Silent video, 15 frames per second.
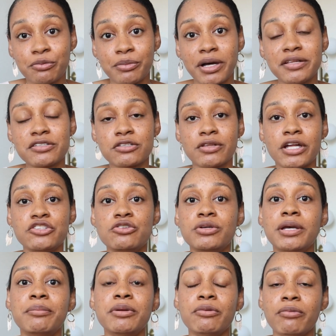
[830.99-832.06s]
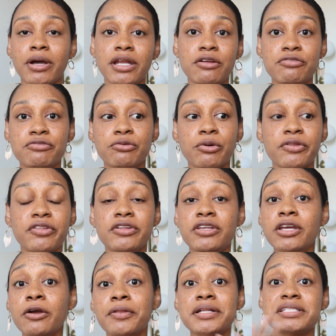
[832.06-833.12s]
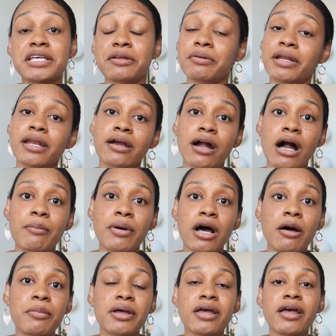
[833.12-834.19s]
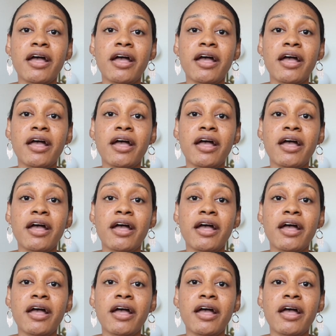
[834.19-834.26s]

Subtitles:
months so that you can be ready for the year that's getting ready to come up,